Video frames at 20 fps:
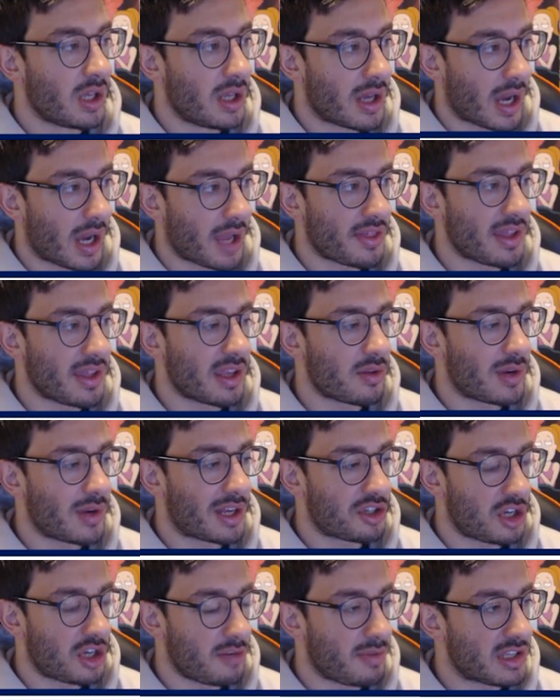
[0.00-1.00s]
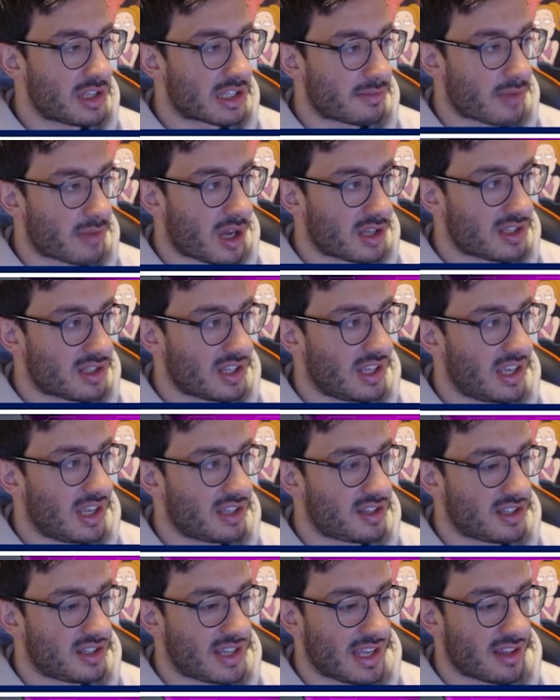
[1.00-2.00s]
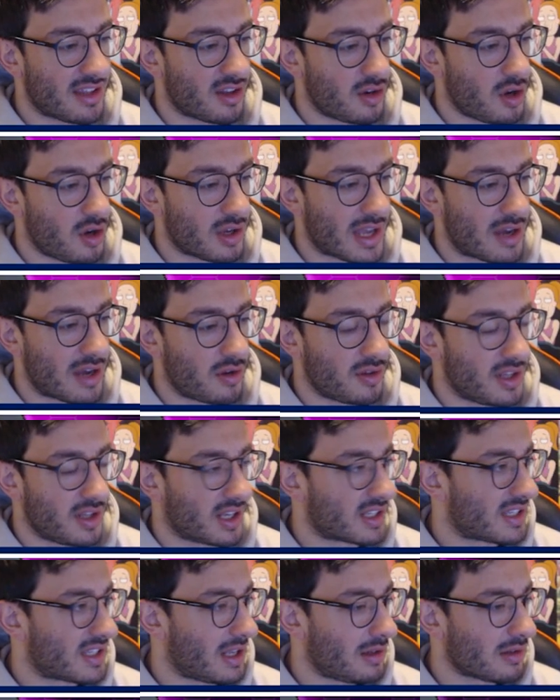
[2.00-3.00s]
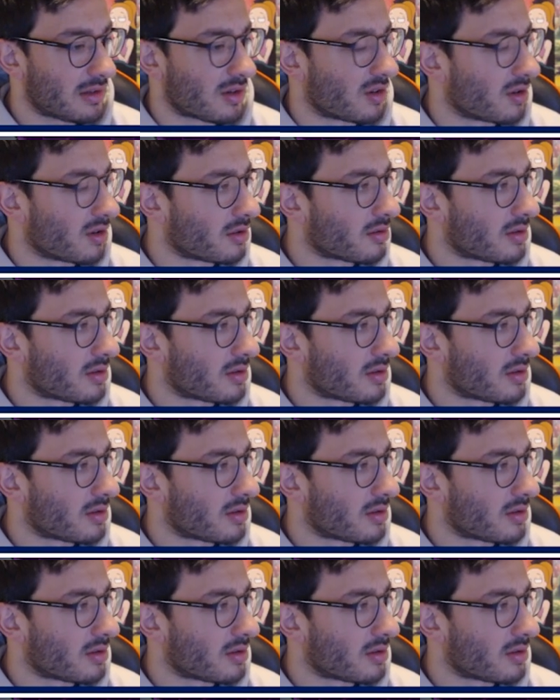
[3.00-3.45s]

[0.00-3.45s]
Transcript: I think it would actually be smarter here to take the knockout on the Accelgor.